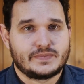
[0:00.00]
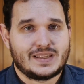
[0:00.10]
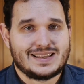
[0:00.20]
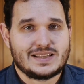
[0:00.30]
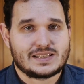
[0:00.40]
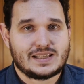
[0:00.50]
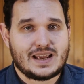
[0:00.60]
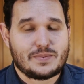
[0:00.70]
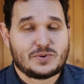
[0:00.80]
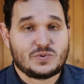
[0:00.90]
And this can
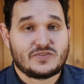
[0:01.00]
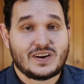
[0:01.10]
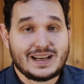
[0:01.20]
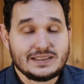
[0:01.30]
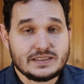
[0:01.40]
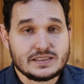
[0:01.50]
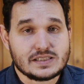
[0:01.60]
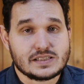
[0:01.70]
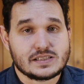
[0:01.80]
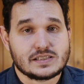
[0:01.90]
happen with
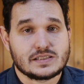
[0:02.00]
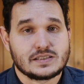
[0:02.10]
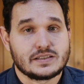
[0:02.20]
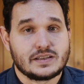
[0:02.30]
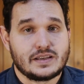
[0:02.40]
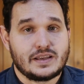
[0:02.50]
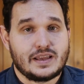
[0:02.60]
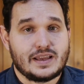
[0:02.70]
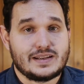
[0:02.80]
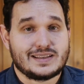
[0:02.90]
violence,
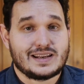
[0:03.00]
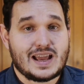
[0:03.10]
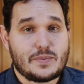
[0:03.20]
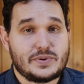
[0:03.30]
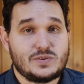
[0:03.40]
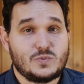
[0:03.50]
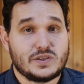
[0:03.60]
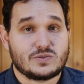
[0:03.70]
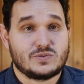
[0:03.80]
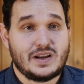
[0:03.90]
and it can happen
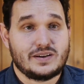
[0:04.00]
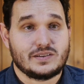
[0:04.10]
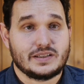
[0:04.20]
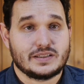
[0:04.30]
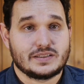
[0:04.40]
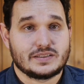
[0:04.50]
with rhetoric.